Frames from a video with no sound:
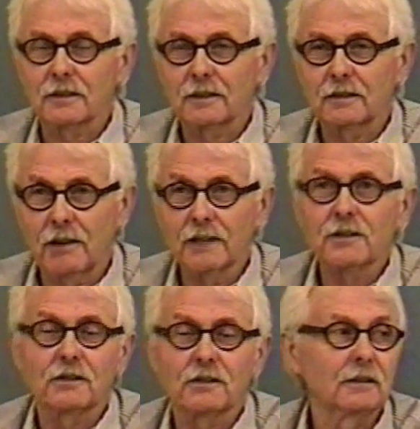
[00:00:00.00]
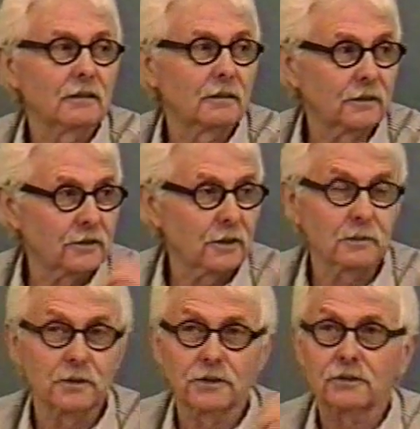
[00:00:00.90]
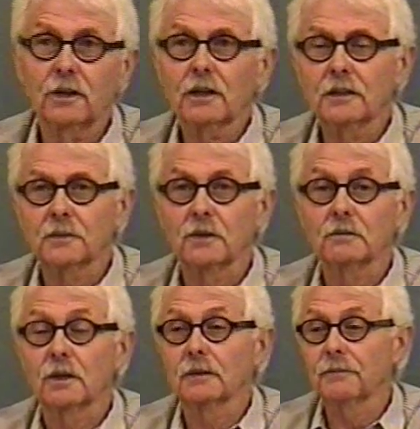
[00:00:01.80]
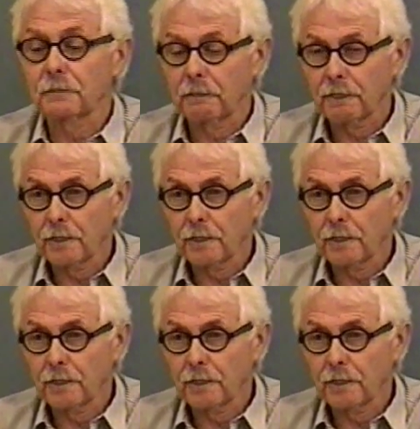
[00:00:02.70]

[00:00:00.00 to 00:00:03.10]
the grandson of the gentleman you're talking about." Well,